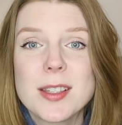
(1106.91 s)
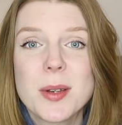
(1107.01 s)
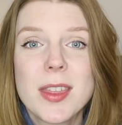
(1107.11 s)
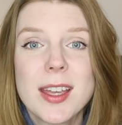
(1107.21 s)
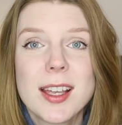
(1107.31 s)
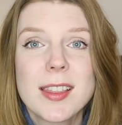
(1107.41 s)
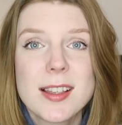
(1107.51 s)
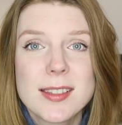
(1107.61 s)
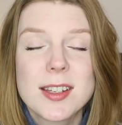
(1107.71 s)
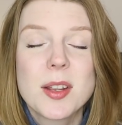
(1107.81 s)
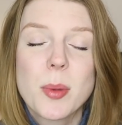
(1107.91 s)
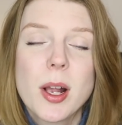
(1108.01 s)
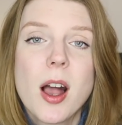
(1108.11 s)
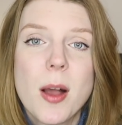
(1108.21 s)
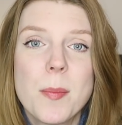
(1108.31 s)
So I think that's going to
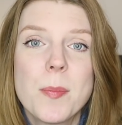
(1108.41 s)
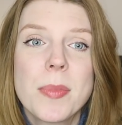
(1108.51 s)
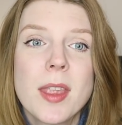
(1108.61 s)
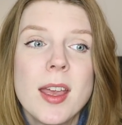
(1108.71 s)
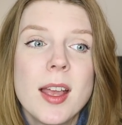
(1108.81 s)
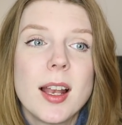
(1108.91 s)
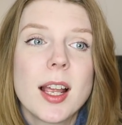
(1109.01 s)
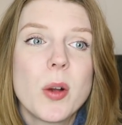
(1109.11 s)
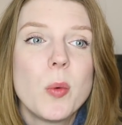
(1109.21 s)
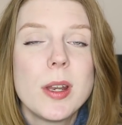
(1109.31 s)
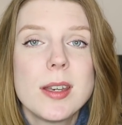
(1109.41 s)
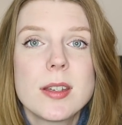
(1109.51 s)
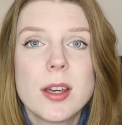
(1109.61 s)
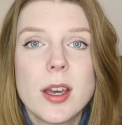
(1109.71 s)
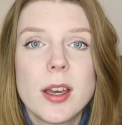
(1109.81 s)
become like a
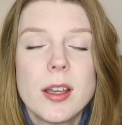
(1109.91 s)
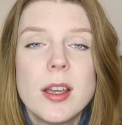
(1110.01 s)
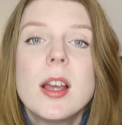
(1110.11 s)
winter